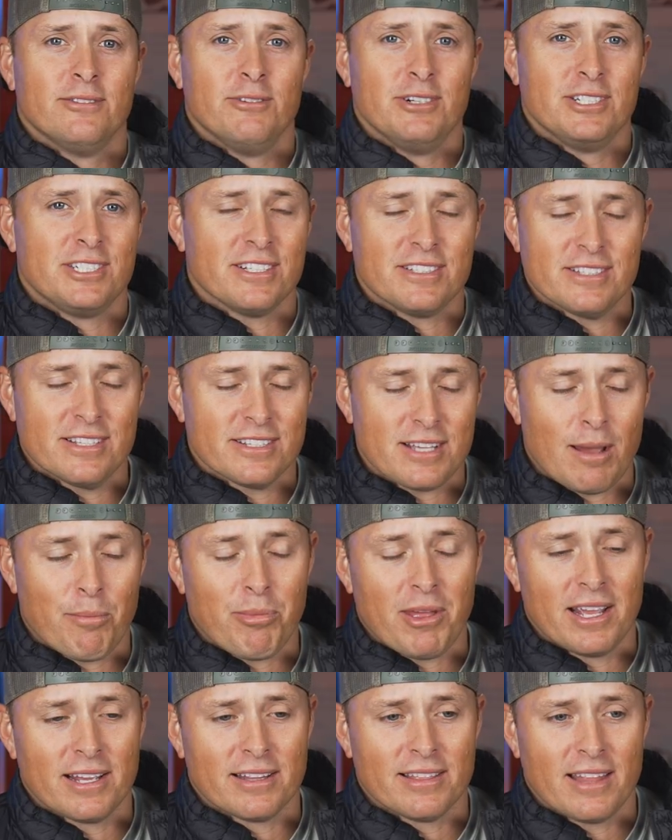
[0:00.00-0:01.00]
which isn't
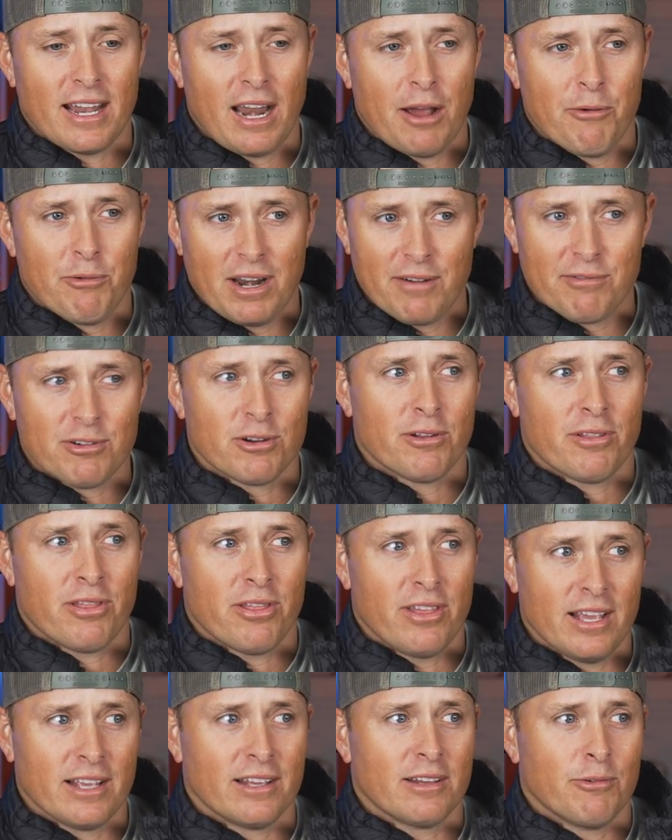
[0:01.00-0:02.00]
something that I would ever
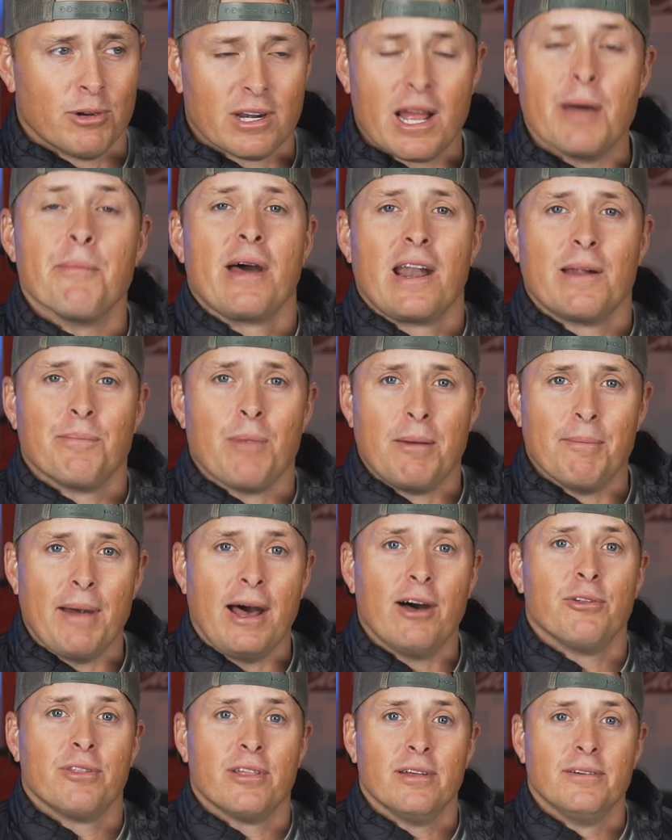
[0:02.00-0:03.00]
think would come out of my
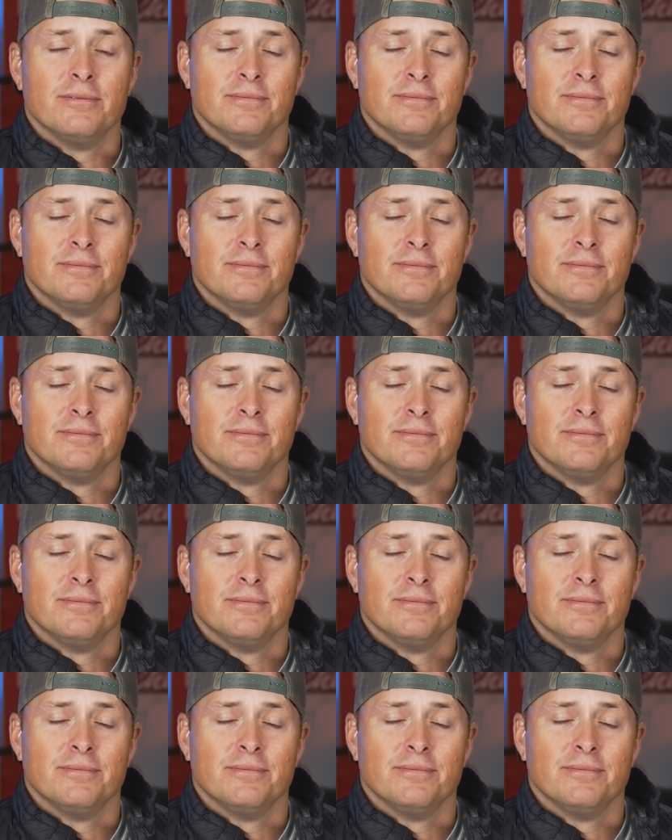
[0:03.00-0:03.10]
mouth.